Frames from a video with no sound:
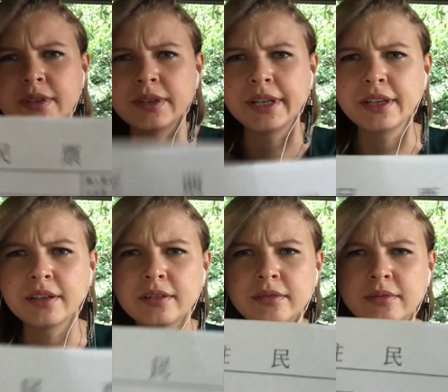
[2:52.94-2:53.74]
like
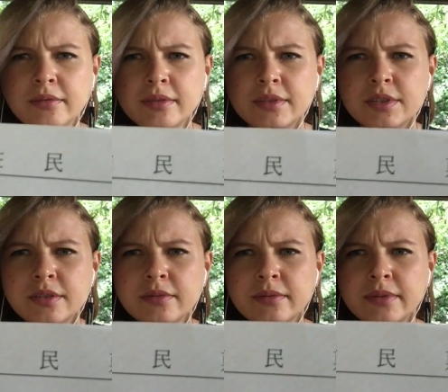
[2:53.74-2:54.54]

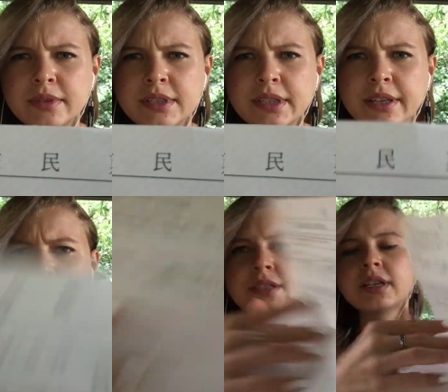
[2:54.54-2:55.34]
it's like
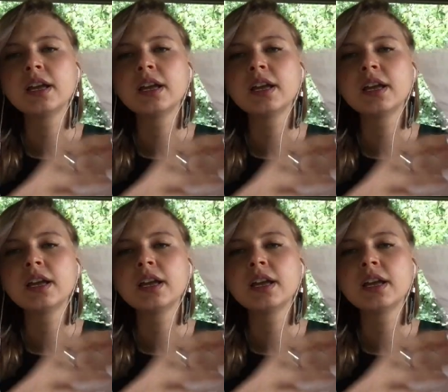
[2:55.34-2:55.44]
this.